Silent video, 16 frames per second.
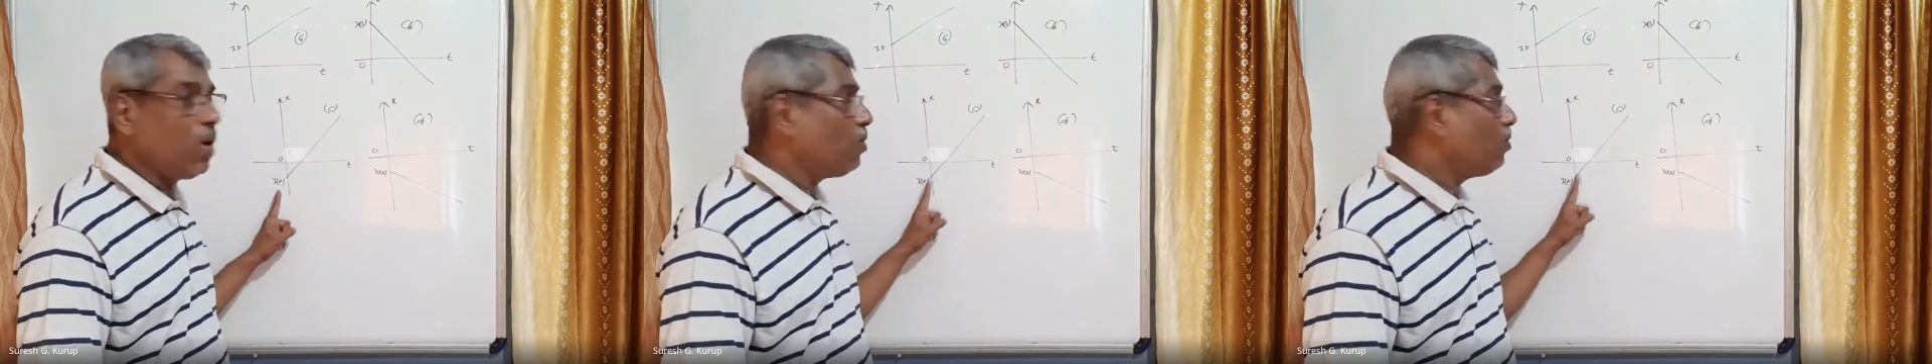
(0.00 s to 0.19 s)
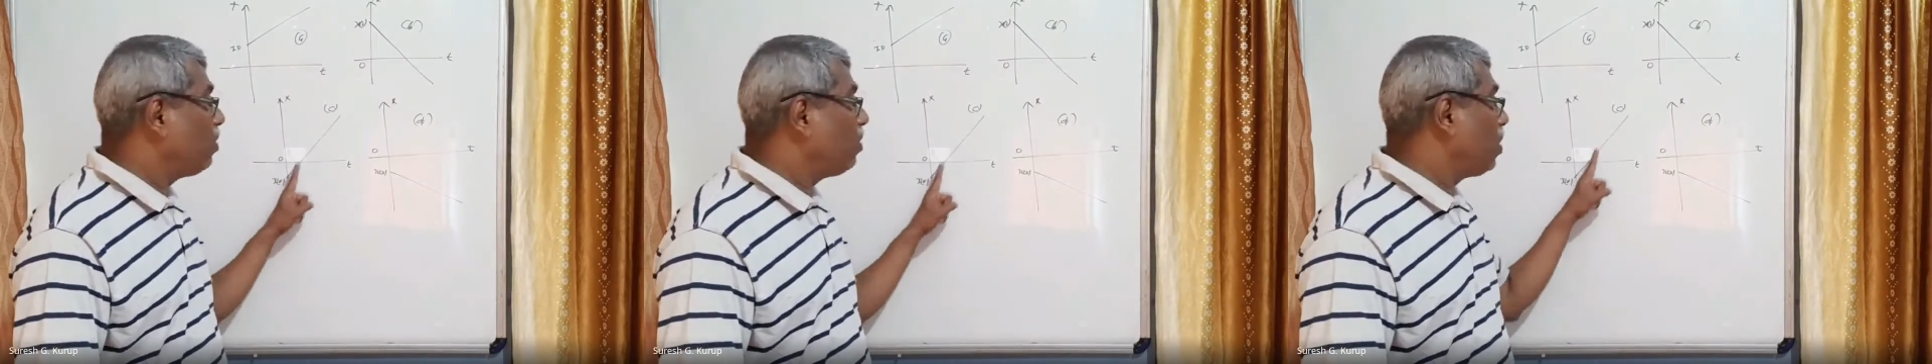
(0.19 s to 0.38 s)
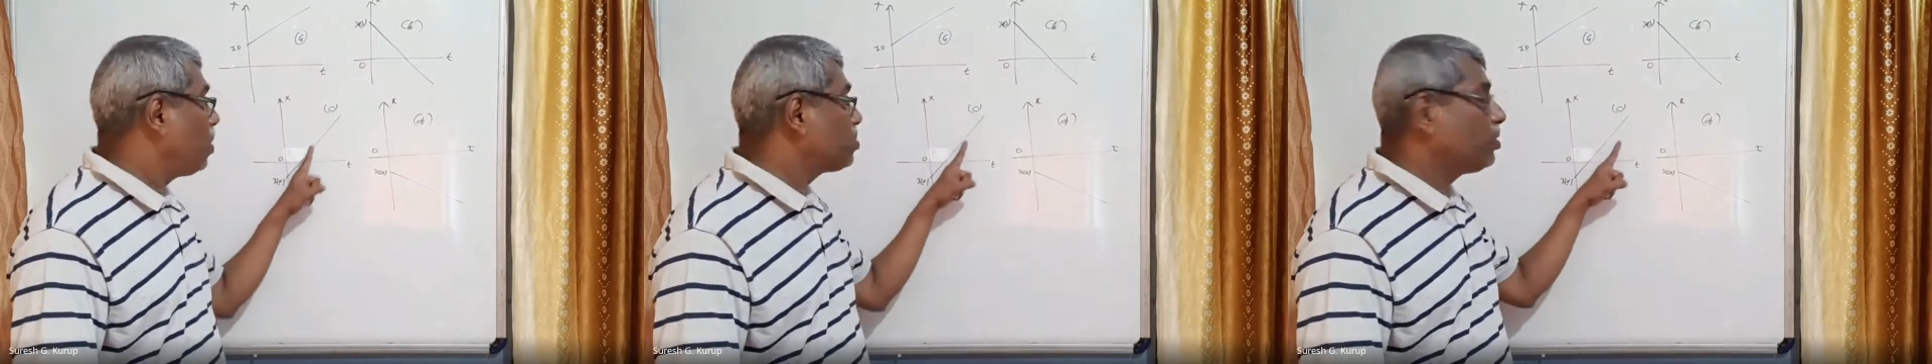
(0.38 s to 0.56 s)

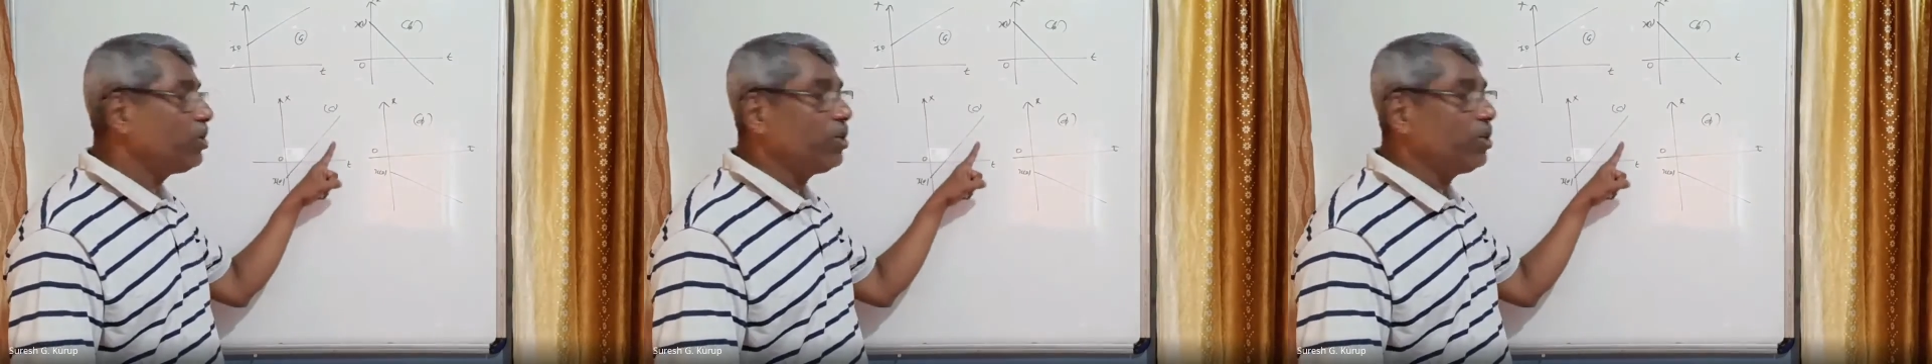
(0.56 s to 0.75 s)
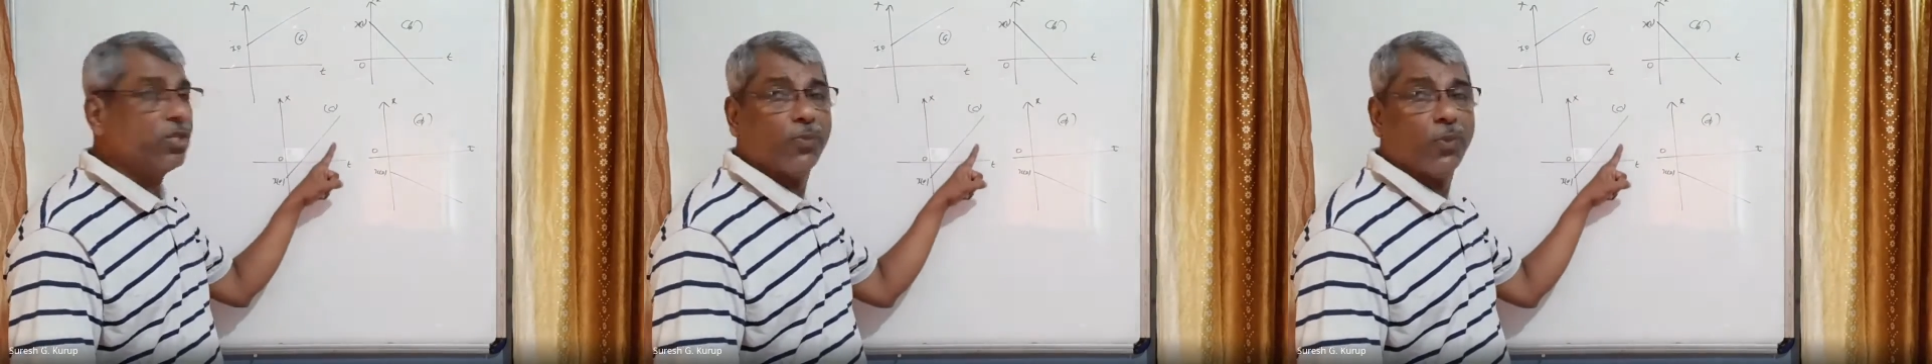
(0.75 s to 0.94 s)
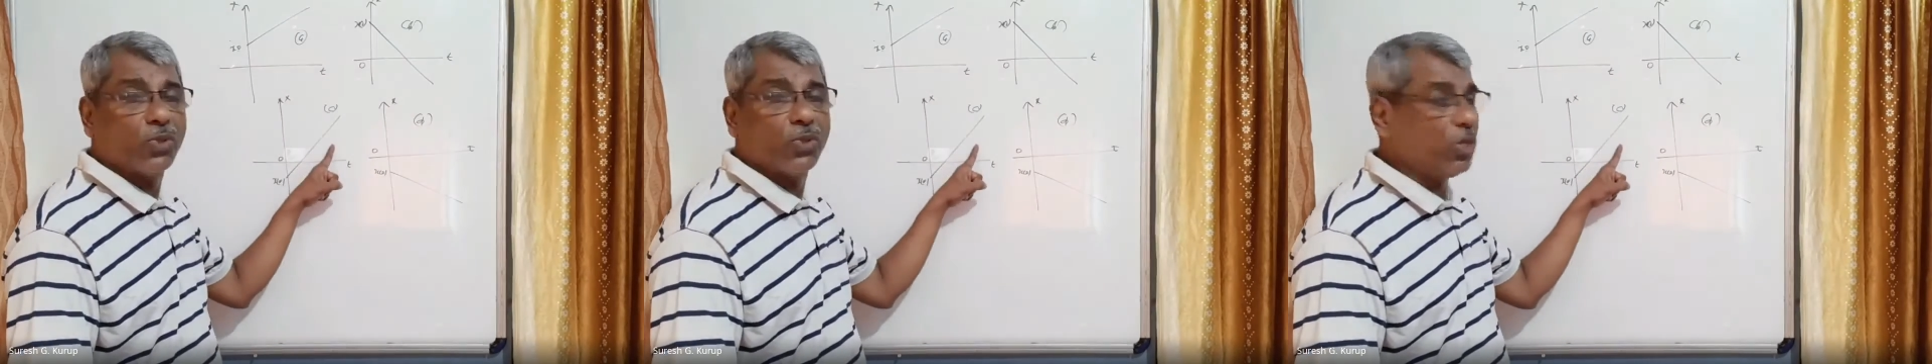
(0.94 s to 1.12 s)
velocity is
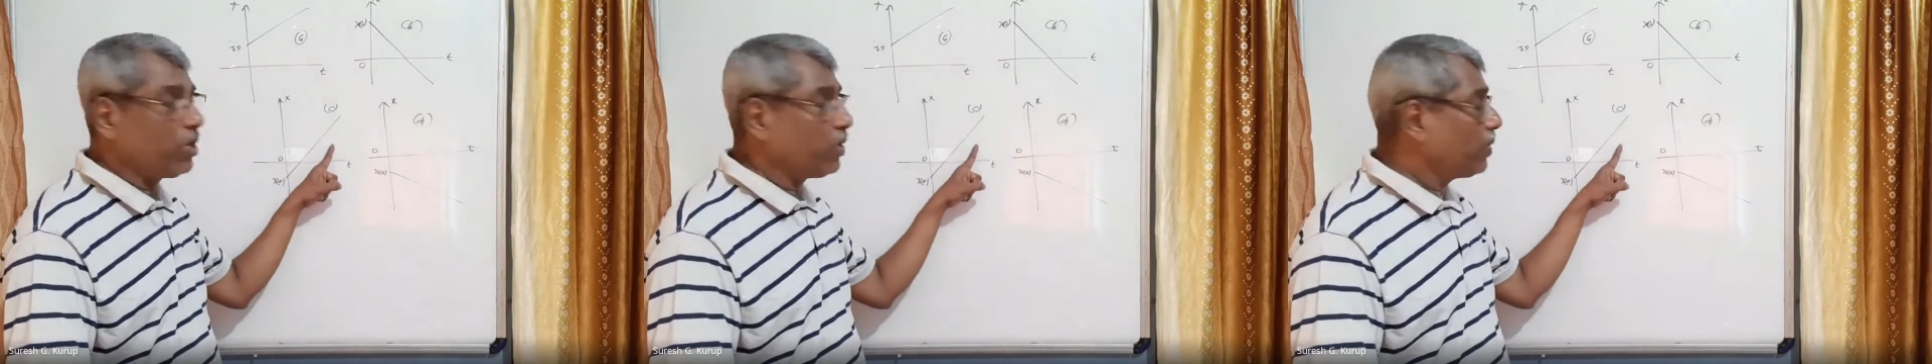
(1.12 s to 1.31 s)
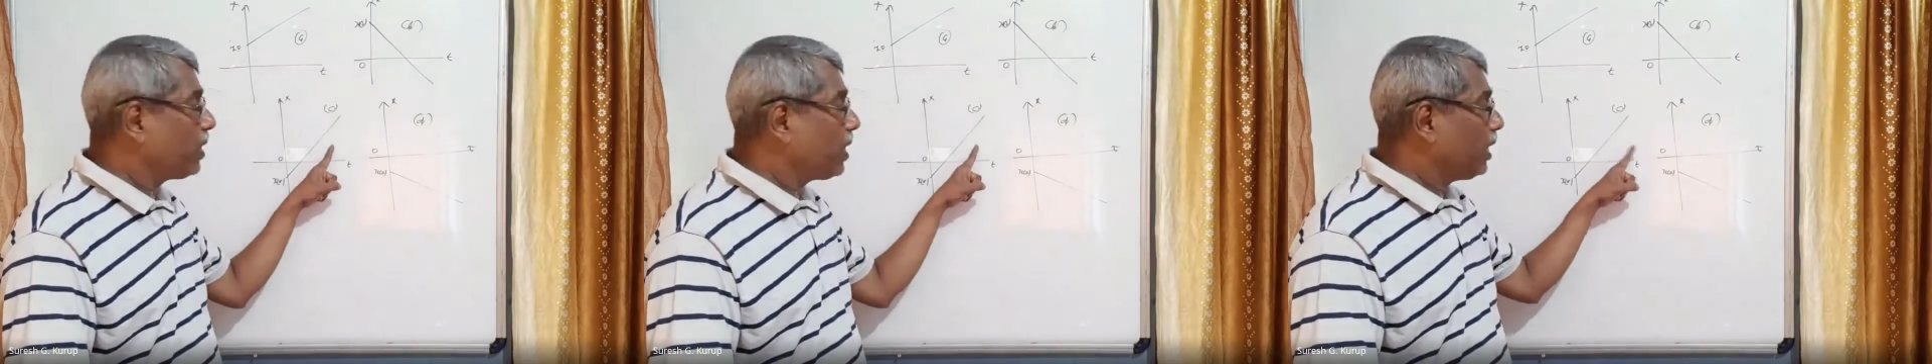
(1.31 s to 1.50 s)
positive.